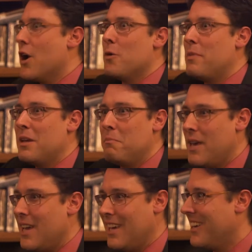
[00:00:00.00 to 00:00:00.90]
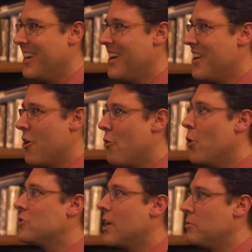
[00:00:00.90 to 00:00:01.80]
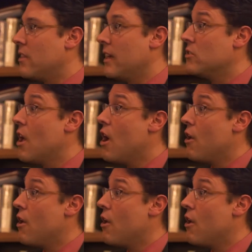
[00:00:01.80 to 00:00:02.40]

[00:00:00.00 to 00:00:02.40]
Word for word: Airbnb, those types of things.